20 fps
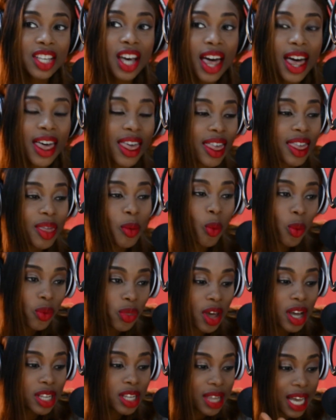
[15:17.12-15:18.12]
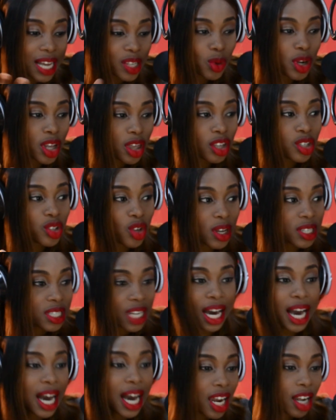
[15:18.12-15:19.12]
So that's one of the songs
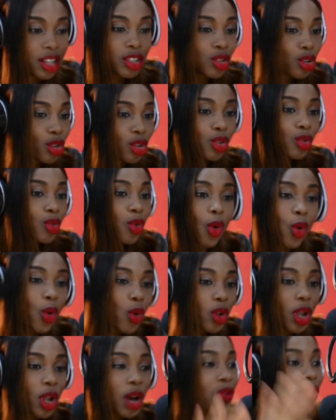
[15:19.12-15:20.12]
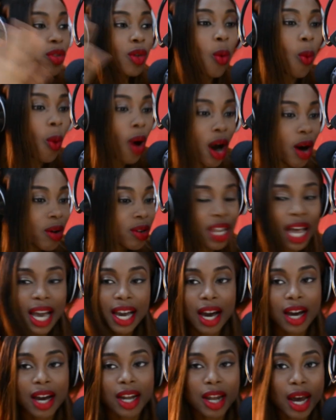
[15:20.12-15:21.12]
that kind of took you all over the world.
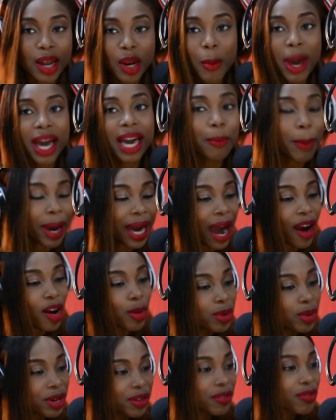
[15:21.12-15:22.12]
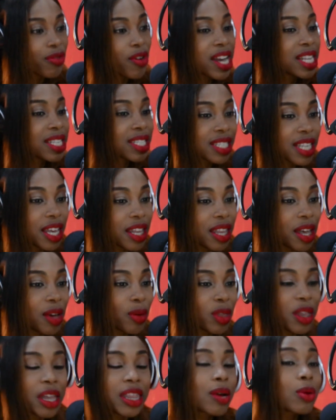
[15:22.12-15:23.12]
Like I know my Caribbean friends,
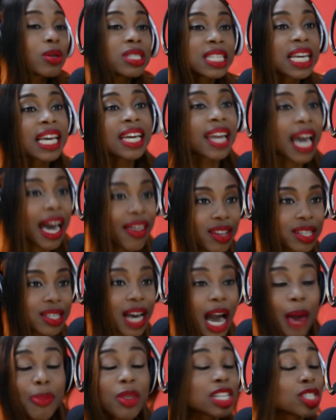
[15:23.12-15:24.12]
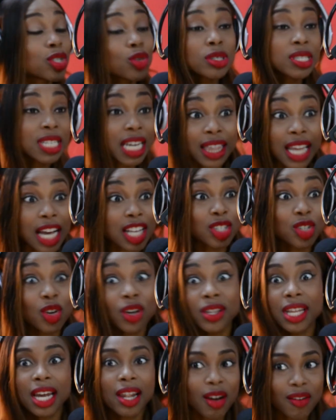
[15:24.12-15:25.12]
they were singing it at the time. They still sing that
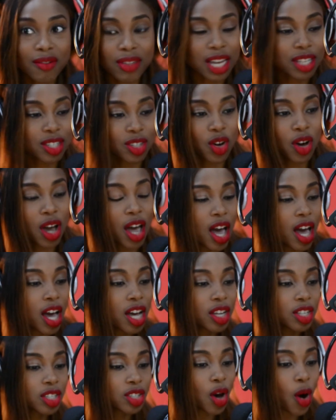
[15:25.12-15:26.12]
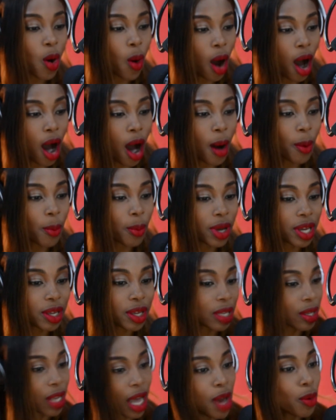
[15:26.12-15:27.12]
song. They love that song. So
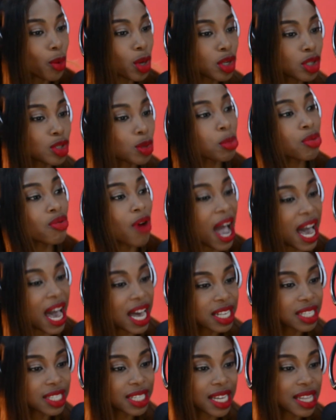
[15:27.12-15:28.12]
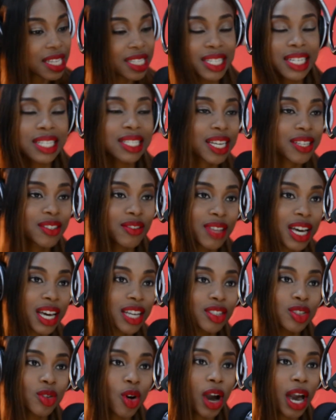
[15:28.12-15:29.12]
were you surprised at the success of
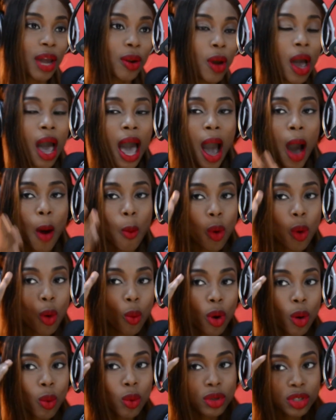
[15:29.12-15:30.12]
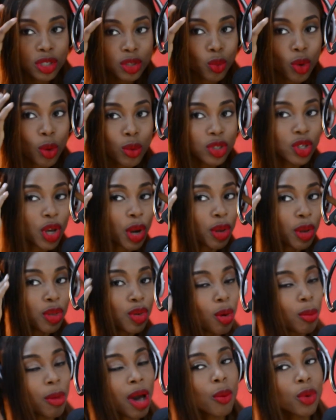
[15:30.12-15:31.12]
that song, and what was going through
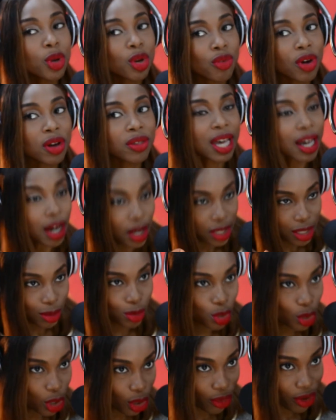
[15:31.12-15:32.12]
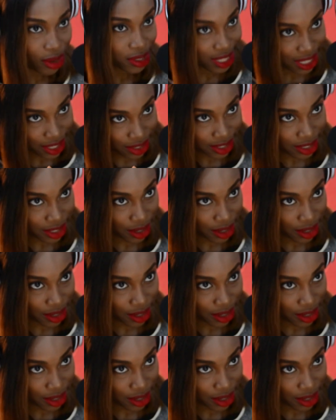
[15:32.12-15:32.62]
your mind when you wrote that? Because I'm sure you wrote it.